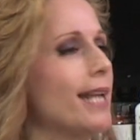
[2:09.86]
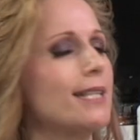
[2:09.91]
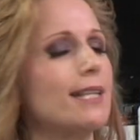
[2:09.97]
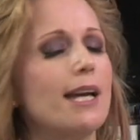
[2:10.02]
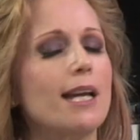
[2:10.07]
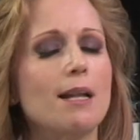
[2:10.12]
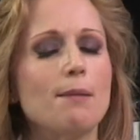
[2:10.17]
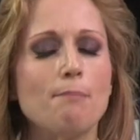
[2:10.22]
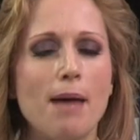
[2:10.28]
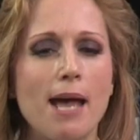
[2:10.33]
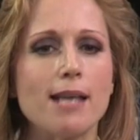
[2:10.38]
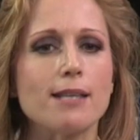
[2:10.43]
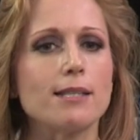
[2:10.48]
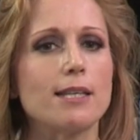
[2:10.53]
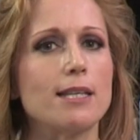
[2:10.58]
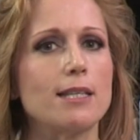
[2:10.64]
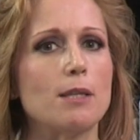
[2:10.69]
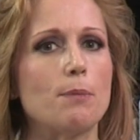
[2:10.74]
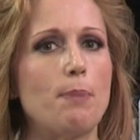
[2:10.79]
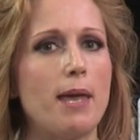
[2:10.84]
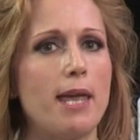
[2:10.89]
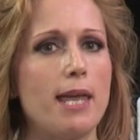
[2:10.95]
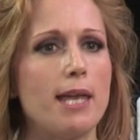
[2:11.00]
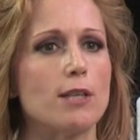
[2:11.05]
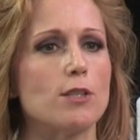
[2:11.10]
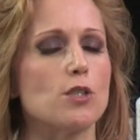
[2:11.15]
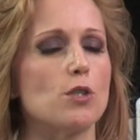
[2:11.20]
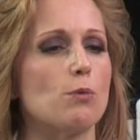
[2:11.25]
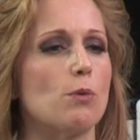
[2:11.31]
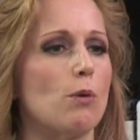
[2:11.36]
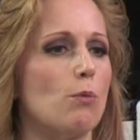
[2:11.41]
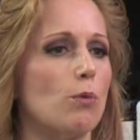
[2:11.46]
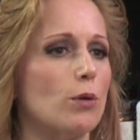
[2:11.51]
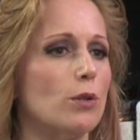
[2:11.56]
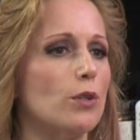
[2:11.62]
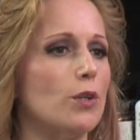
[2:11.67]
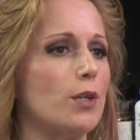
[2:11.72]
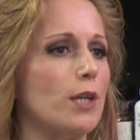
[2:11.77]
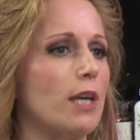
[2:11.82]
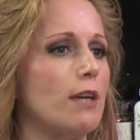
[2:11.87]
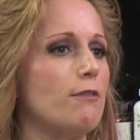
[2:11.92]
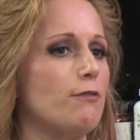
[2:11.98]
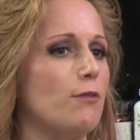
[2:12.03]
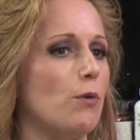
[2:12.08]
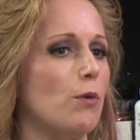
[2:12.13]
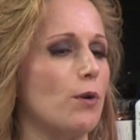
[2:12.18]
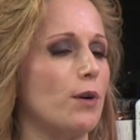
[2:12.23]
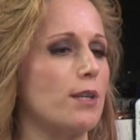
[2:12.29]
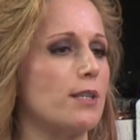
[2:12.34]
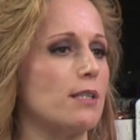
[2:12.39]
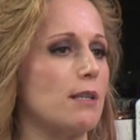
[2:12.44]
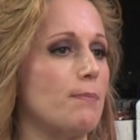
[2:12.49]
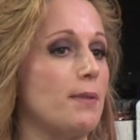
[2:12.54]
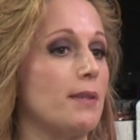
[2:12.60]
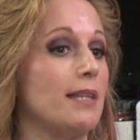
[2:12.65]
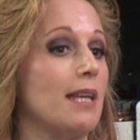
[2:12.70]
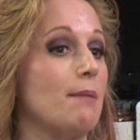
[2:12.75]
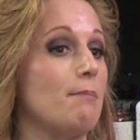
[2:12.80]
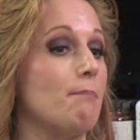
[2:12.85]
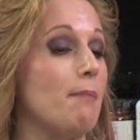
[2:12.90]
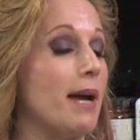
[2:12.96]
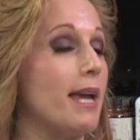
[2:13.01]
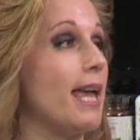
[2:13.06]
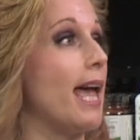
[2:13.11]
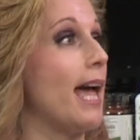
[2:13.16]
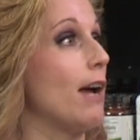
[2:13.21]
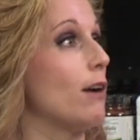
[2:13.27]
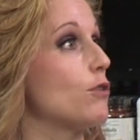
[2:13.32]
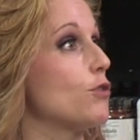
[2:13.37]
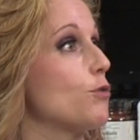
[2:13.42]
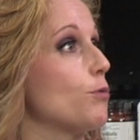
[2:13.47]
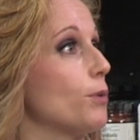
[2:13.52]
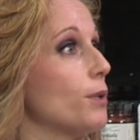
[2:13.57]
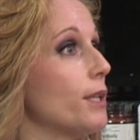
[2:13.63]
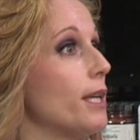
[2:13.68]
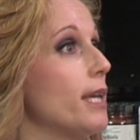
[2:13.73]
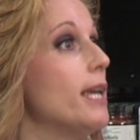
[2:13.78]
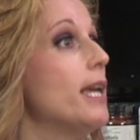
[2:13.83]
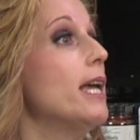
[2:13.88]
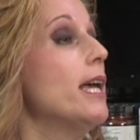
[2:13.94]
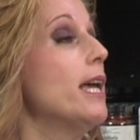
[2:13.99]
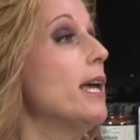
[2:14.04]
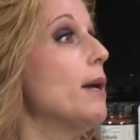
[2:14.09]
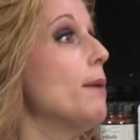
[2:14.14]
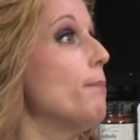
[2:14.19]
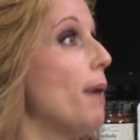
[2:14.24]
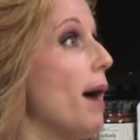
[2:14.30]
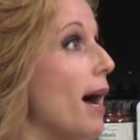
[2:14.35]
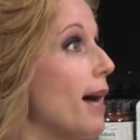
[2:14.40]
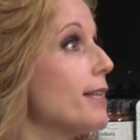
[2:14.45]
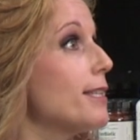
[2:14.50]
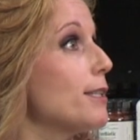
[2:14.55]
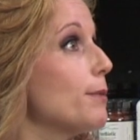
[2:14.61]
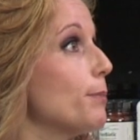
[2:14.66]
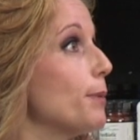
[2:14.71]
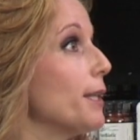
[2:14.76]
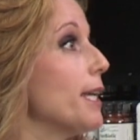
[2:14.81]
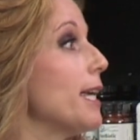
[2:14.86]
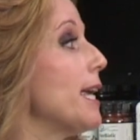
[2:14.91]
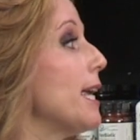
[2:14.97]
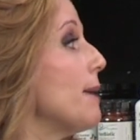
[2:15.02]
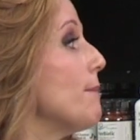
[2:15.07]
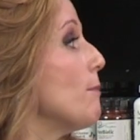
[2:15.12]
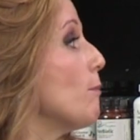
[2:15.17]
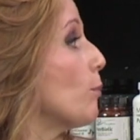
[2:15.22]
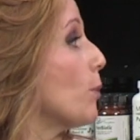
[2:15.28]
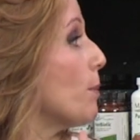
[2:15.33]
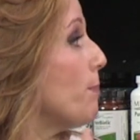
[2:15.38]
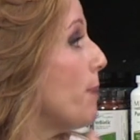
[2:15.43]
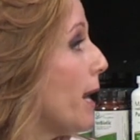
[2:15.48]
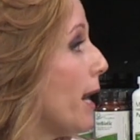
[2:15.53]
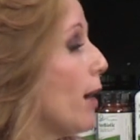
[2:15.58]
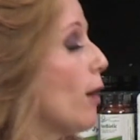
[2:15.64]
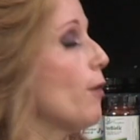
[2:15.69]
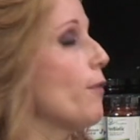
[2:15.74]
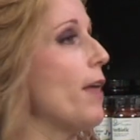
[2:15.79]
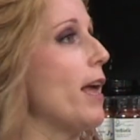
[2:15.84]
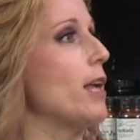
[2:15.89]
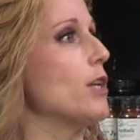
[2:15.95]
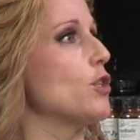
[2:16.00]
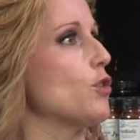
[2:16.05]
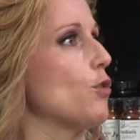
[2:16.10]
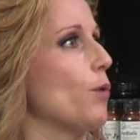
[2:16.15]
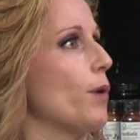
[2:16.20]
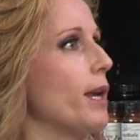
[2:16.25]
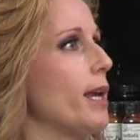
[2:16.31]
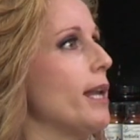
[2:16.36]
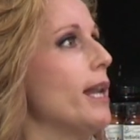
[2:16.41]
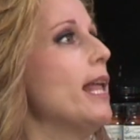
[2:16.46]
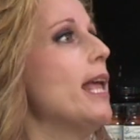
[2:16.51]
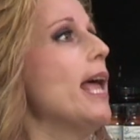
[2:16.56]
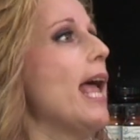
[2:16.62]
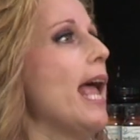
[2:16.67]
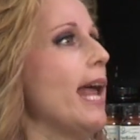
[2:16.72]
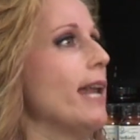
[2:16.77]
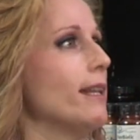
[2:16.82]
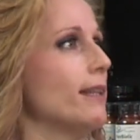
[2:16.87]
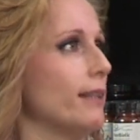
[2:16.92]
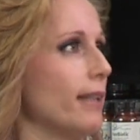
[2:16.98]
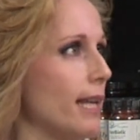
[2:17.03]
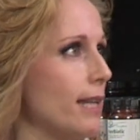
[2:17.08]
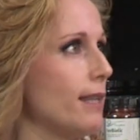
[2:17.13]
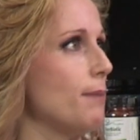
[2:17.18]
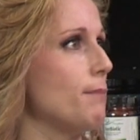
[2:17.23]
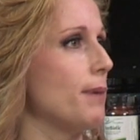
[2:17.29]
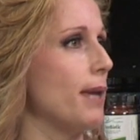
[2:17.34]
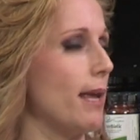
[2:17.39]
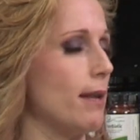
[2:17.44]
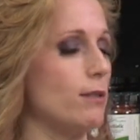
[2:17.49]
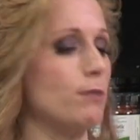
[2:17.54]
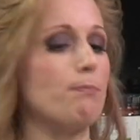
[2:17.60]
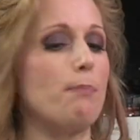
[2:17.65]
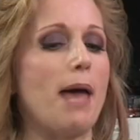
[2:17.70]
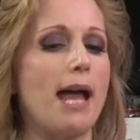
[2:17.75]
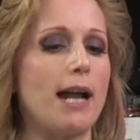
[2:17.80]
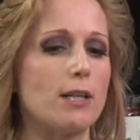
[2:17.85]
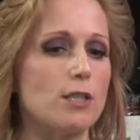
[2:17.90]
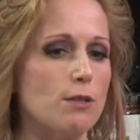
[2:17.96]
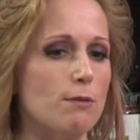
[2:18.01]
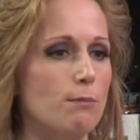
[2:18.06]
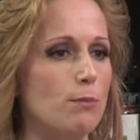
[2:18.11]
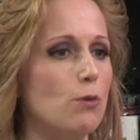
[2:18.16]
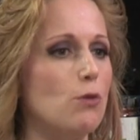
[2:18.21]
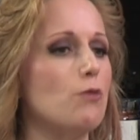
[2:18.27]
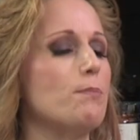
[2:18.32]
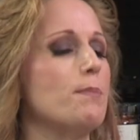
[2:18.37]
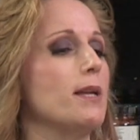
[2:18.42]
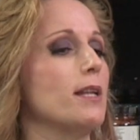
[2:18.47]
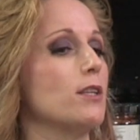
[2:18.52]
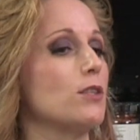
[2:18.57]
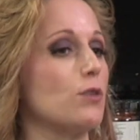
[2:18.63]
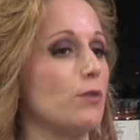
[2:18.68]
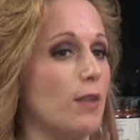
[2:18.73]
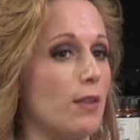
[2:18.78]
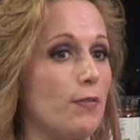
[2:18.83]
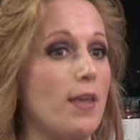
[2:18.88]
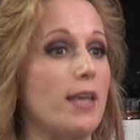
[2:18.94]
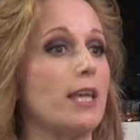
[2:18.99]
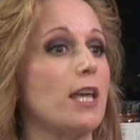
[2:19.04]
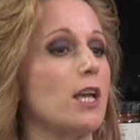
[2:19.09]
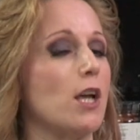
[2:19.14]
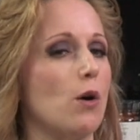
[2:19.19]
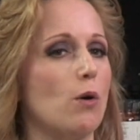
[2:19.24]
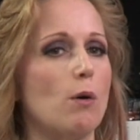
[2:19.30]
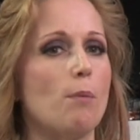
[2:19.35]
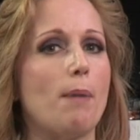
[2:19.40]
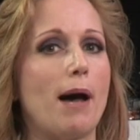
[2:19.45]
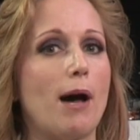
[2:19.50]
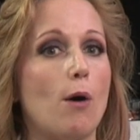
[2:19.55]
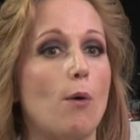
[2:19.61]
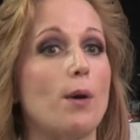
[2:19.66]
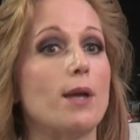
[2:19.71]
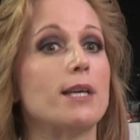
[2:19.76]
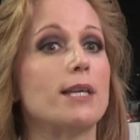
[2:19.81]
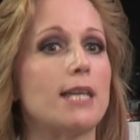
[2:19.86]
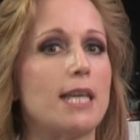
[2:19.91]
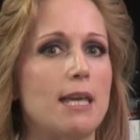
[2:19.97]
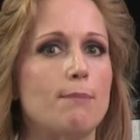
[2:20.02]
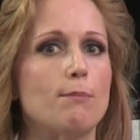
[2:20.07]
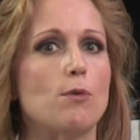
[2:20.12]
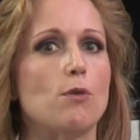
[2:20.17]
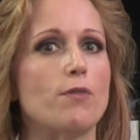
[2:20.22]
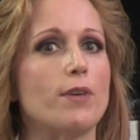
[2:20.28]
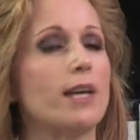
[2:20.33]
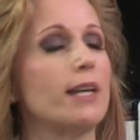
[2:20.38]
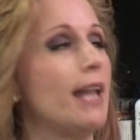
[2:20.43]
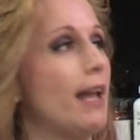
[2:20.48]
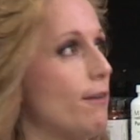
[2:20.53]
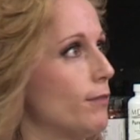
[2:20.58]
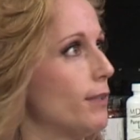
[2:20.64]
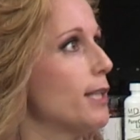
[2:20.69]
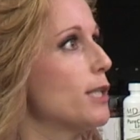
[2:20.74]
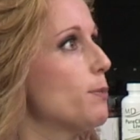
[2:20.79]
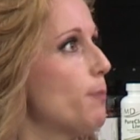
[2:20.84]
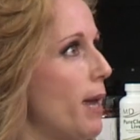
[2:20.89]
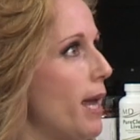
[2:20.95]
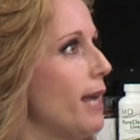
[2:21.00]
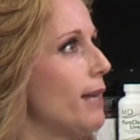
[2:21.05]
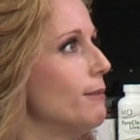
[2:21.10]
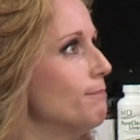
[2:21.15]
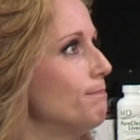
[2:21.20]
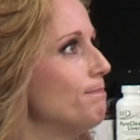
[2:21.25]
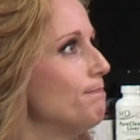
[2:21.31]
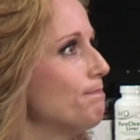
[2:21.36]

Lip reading: It's kind of masking the pain. So what we're looking for is something that might actually possibly repair that joint and let them get back to movement so that they can go about and keep moving and have less pain.